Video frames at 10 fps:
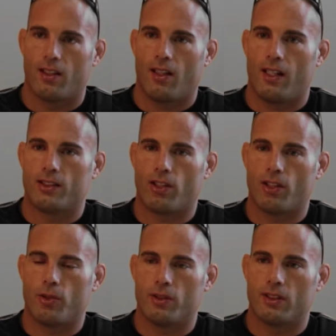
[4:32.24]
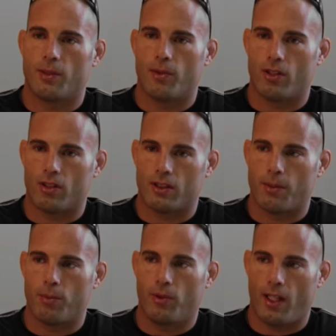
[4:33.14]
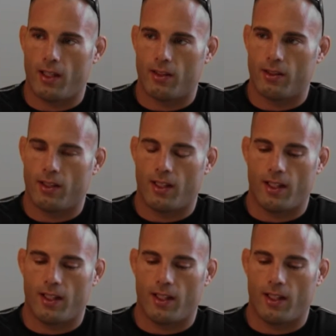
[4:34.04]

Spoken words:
I started doing seminars in Phuket,